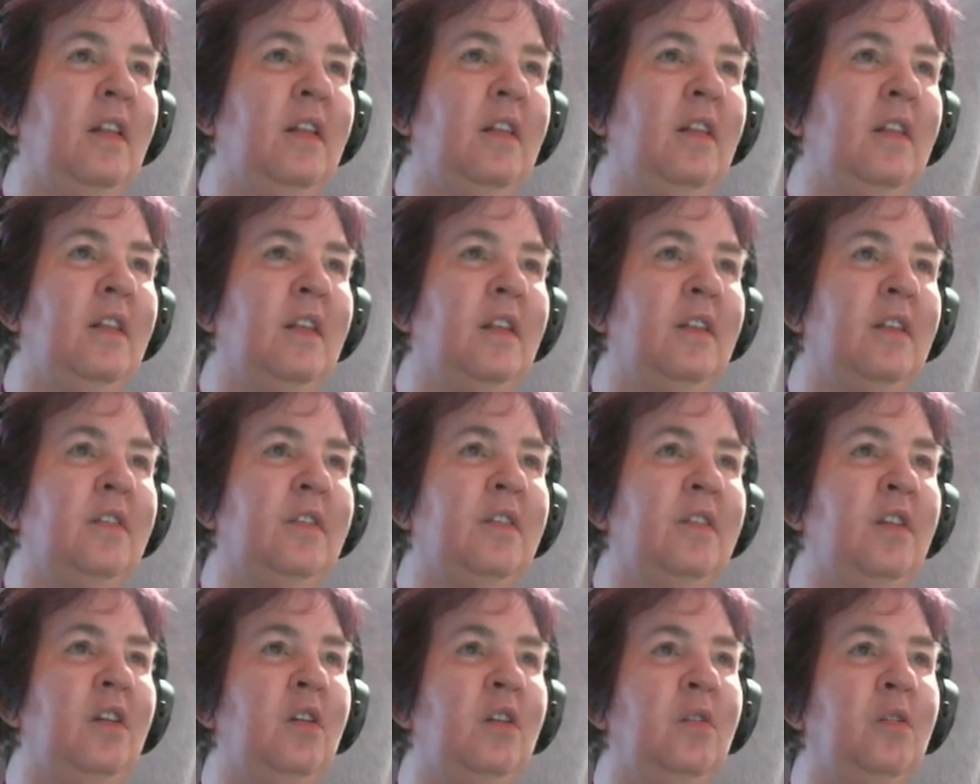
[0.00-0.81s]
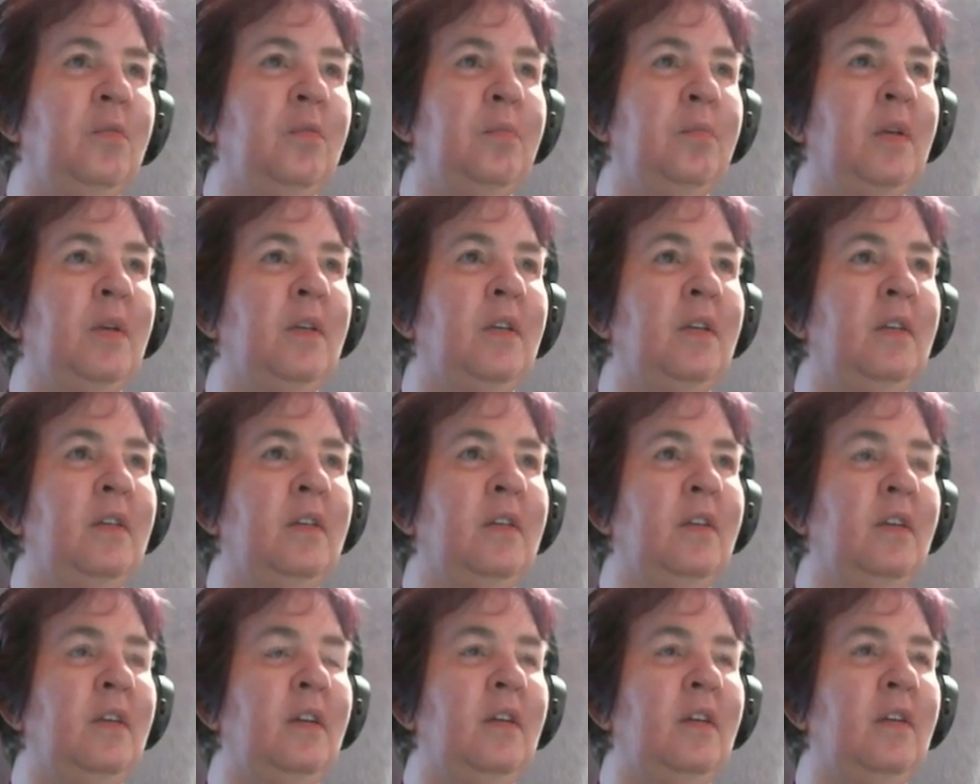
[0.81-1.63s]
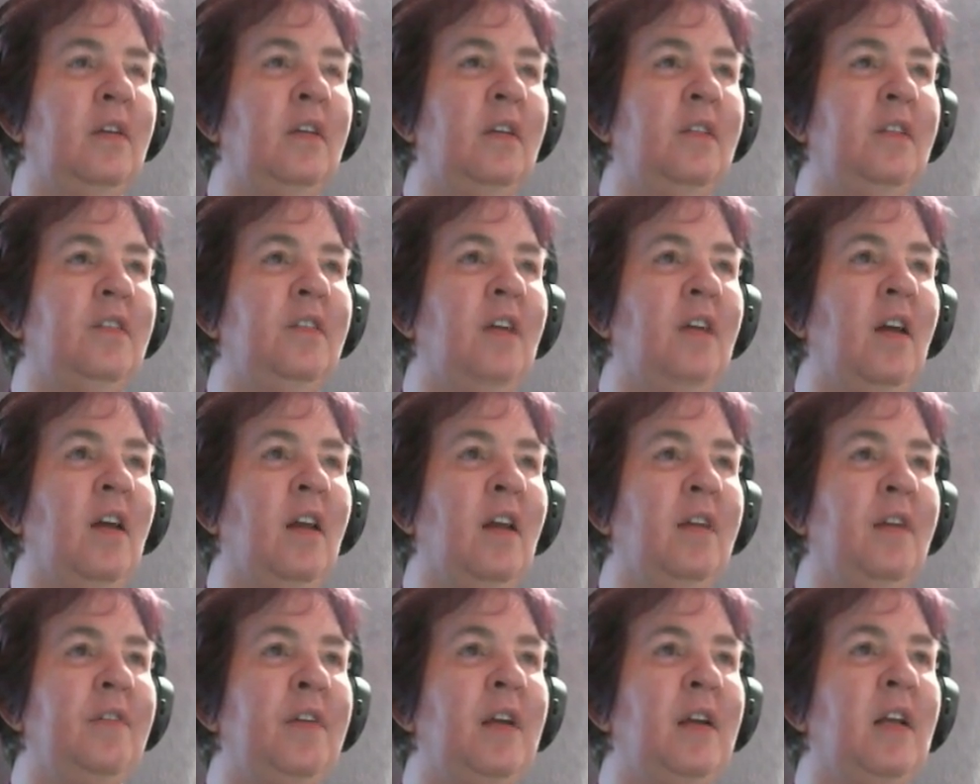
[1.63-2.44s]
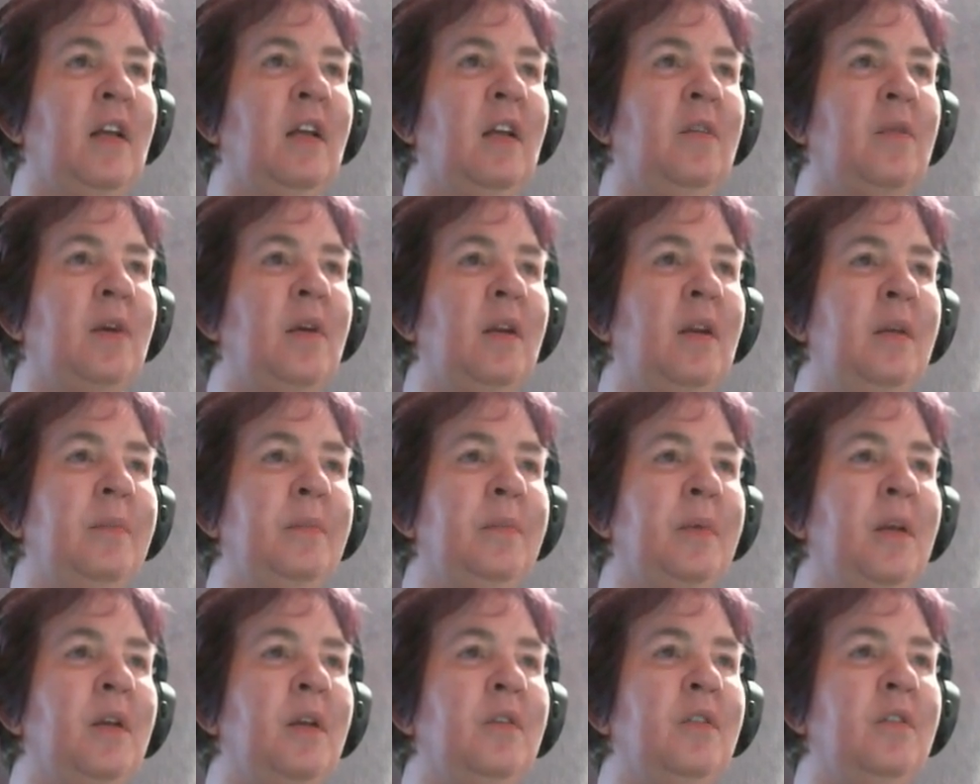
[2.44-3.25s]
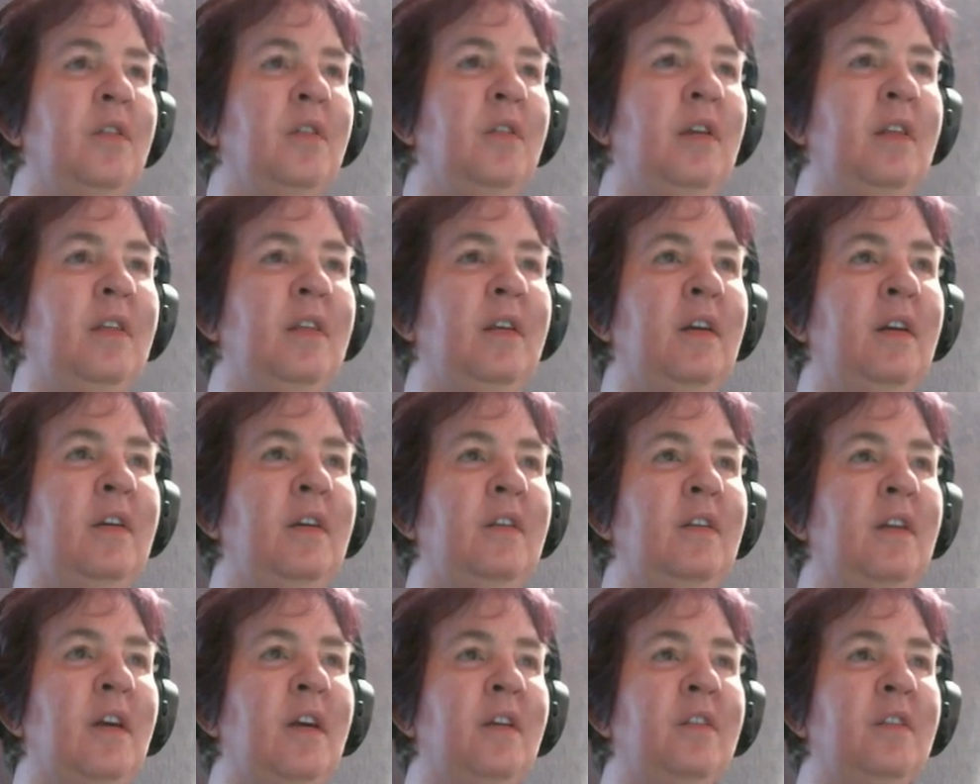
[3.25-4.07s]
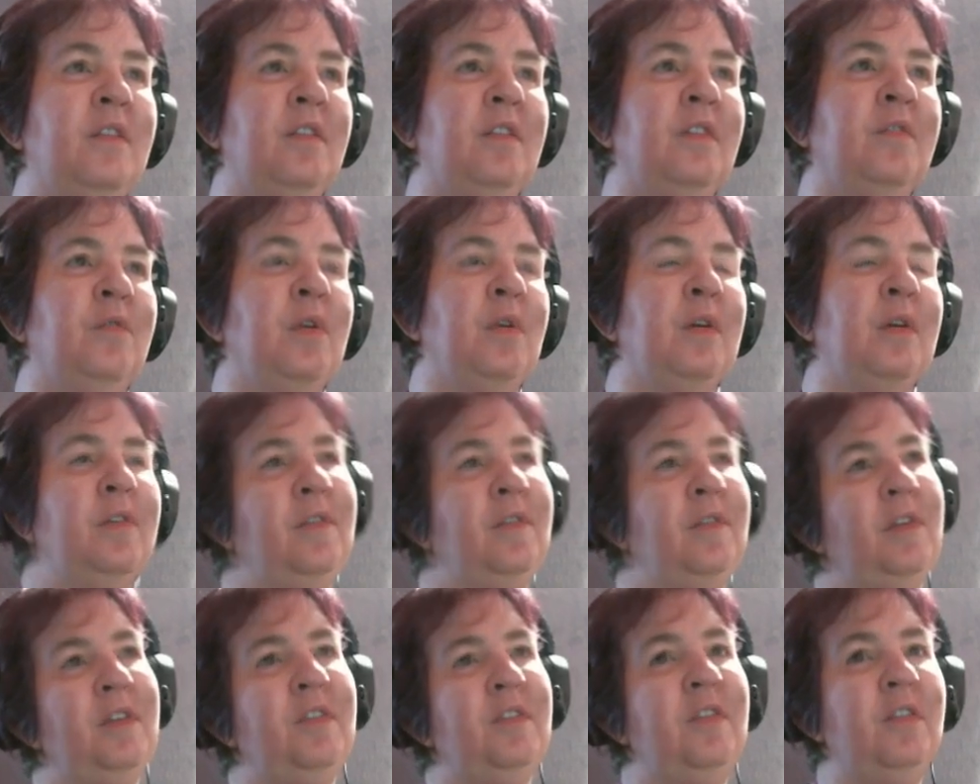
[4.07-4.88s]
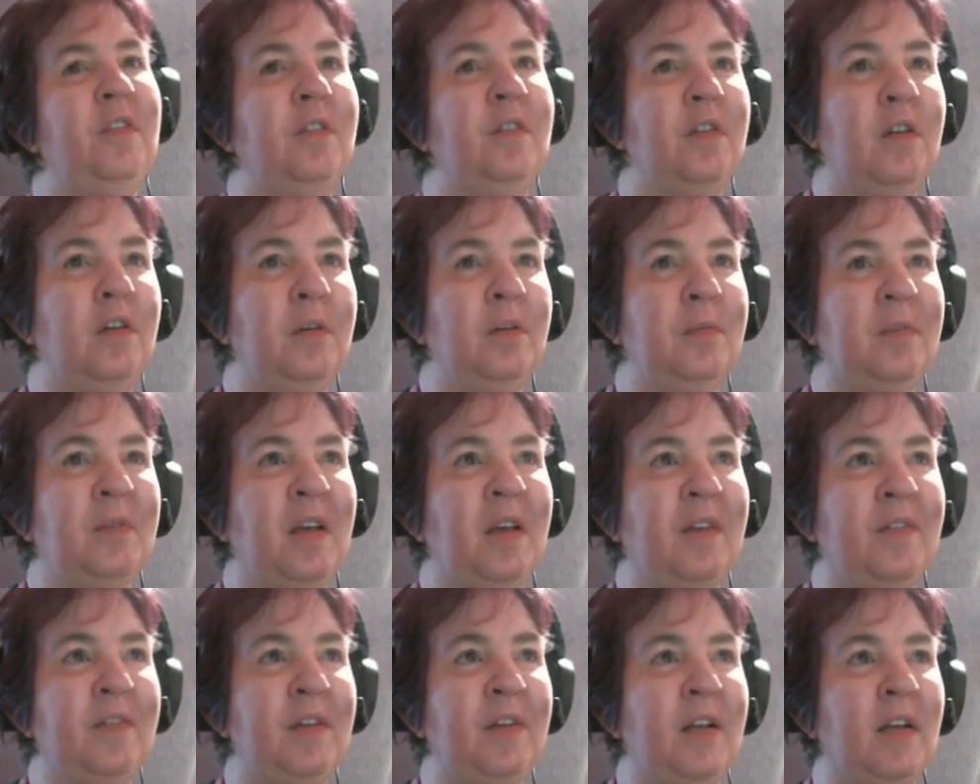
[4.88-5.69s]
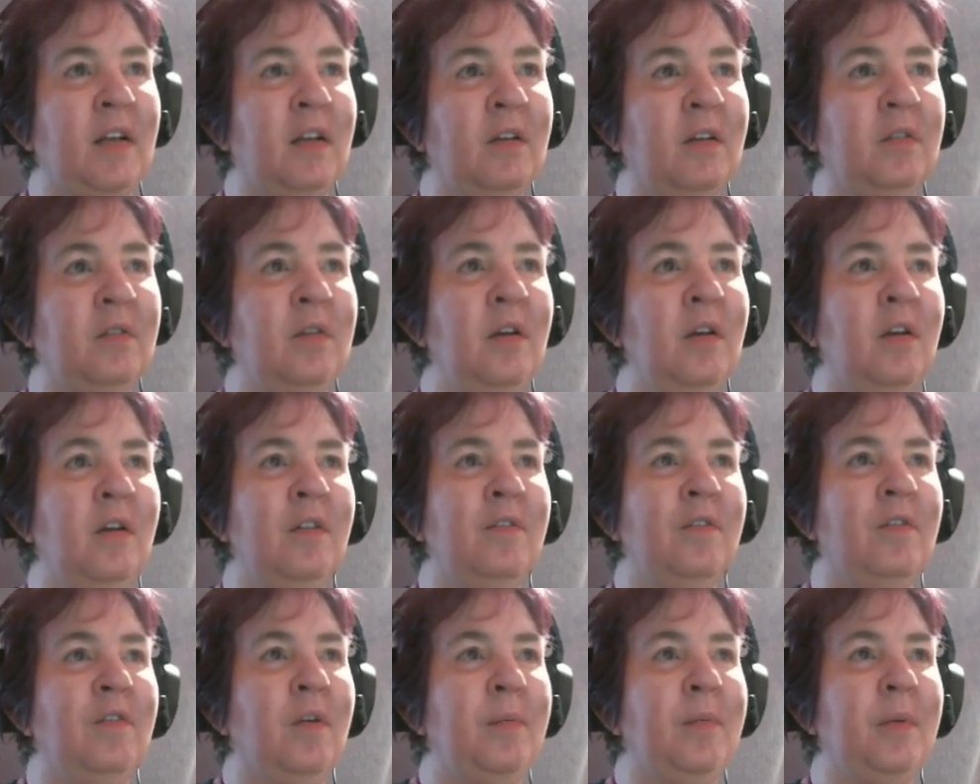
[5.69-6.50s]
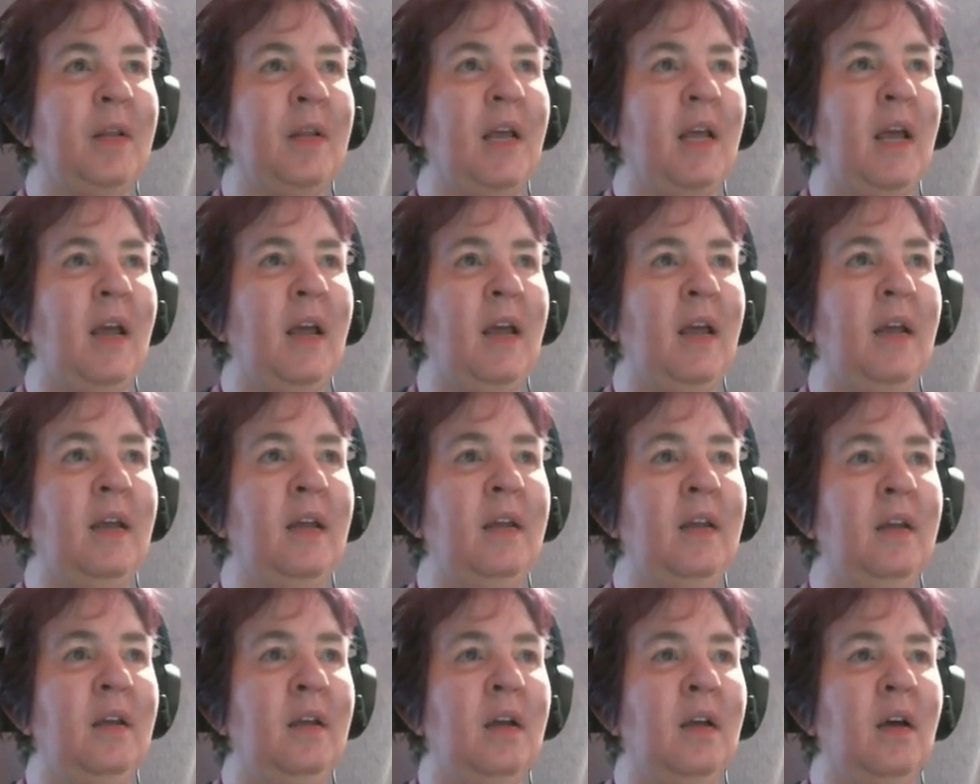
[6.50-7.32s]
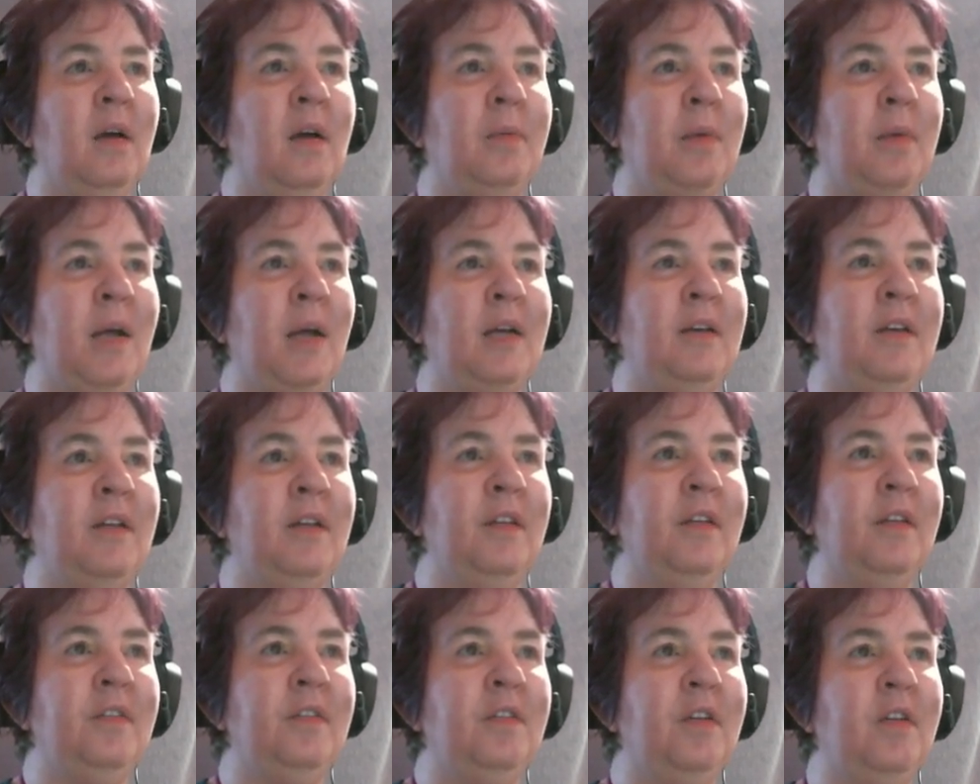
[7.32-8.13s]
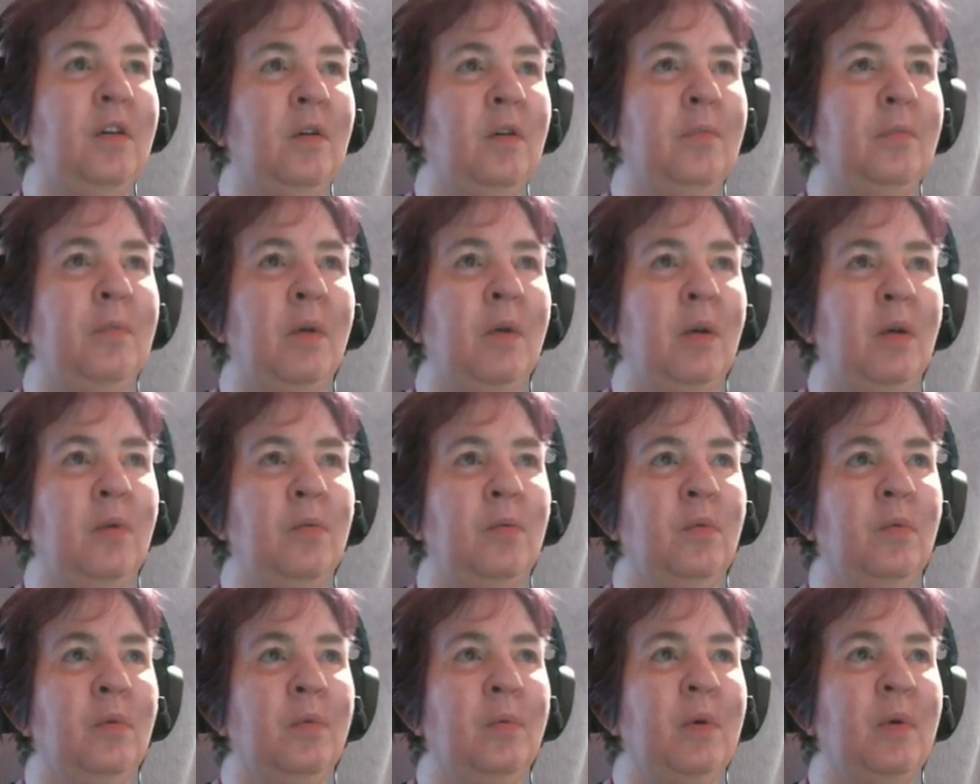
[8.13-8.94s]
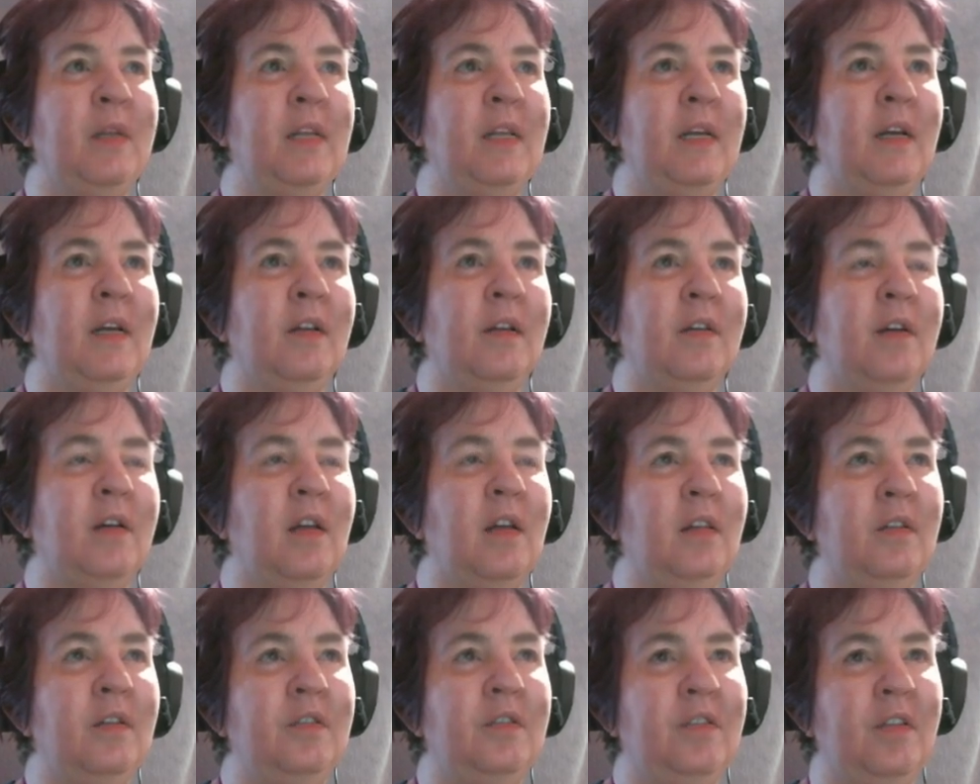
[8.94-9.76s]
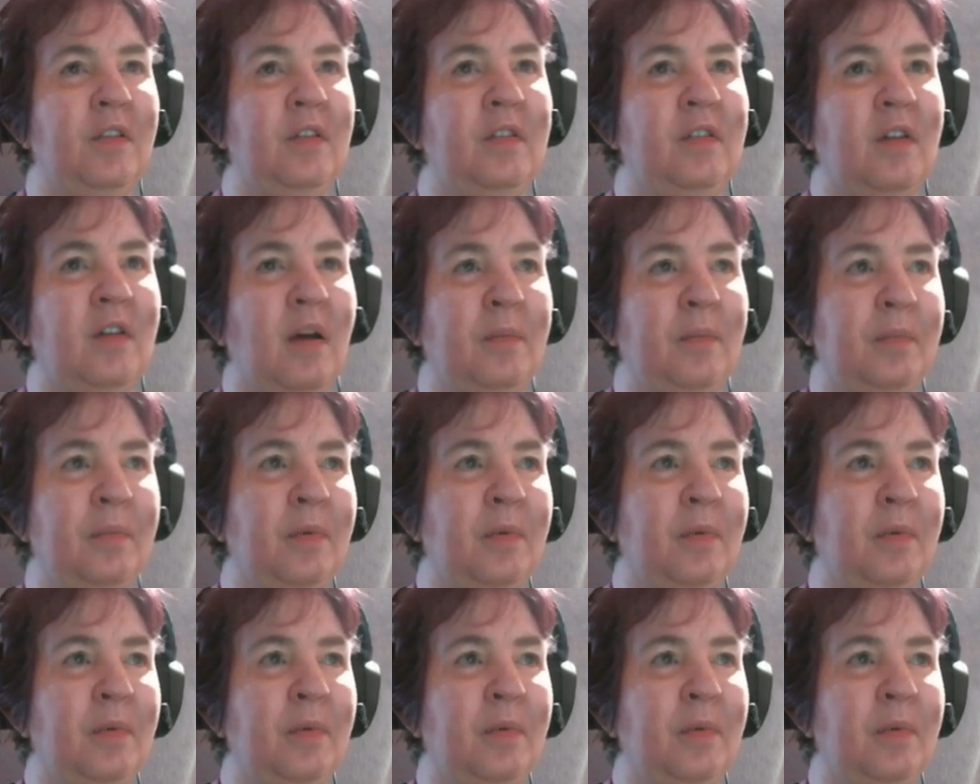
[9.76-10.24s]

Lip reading: This cube does not have a yellow on it, but underneath it, it does. If one of these two cubes have a yellow, formula A applied to this cube will bring the yellow color to the top.